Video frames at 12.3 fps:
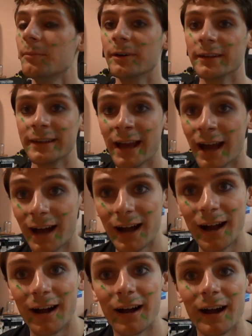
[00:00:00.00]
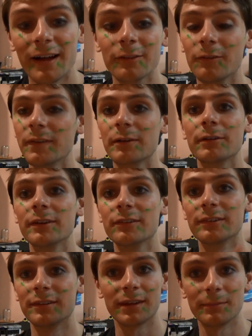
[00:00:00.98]
But yeah, the only
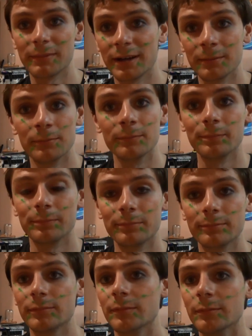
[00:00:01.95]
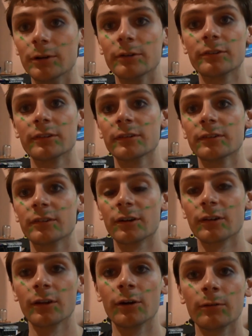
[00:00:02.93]
reason my emotions
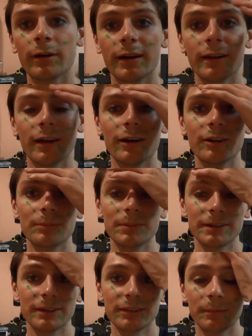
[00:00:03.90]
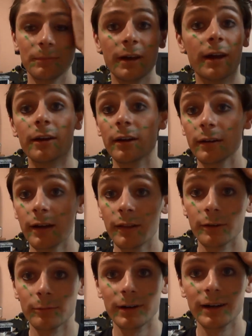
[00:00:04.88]
are low right now is because I'm tired.
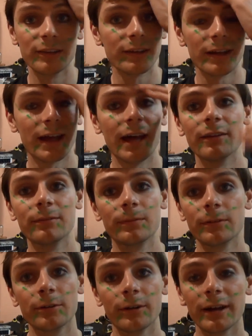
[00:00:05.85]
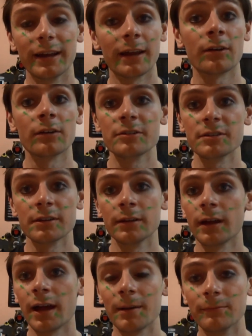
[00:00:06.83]
Otherwise, I have great
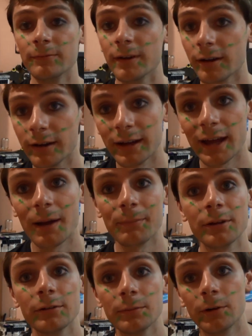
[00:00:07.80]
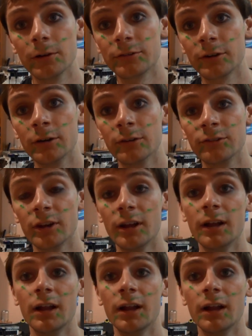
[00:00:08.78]
energy. I am very happy with both shows.